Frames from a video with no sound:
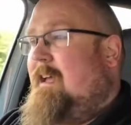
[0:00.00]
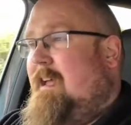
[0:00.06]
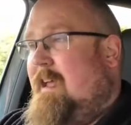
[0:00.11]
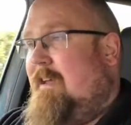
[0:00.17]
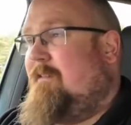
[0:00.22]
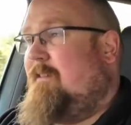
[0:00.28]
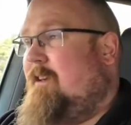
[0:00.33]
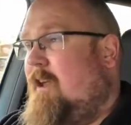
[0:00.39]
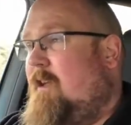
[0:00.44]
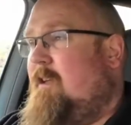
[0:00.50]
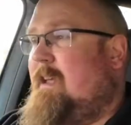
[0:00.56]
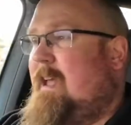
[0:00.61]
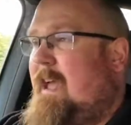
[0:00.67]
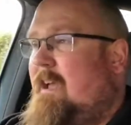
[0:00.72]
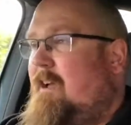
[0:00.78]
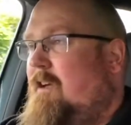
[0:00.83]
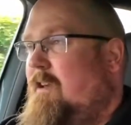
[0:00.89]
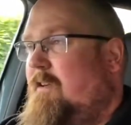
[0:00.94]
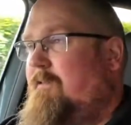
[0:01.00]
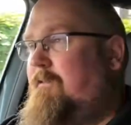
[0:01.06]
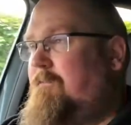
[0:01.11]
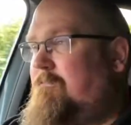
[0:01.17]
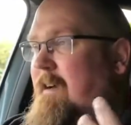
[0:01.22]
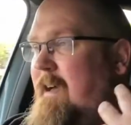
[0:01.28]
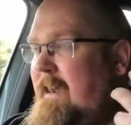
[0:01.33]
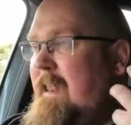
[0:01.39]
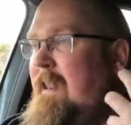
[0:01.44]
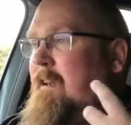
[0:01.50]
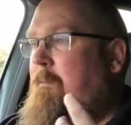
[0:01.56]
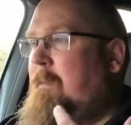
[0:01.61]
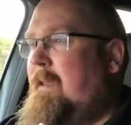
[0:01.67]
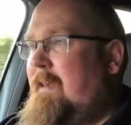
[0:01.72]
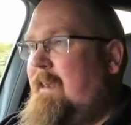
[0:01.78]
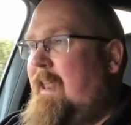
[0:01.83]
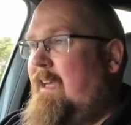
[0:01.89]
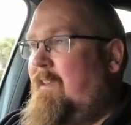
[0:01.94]
even though you get kind of a little
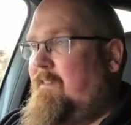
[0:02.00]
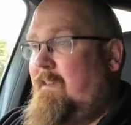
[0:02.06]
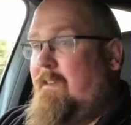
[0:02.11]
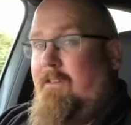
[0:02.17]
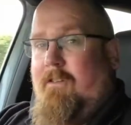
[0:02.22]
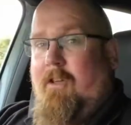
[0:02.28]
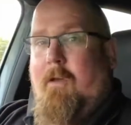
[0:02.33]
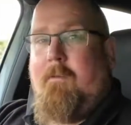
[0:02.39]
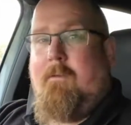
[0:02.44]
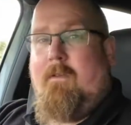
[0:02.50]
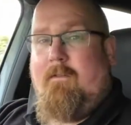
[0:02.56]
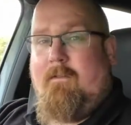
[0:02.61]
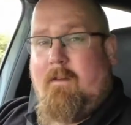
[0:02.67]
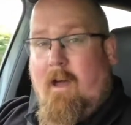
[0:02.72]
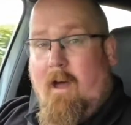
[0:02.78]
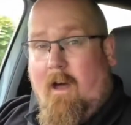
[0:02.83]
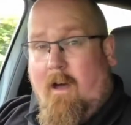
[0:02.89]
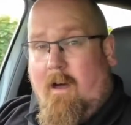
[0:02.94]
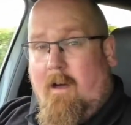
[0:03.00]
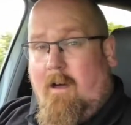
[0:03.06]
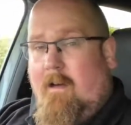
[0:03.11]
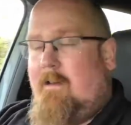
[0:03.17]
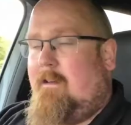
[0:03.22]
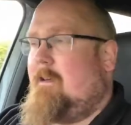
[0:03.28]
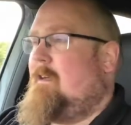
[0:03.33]
bit less in terms of car,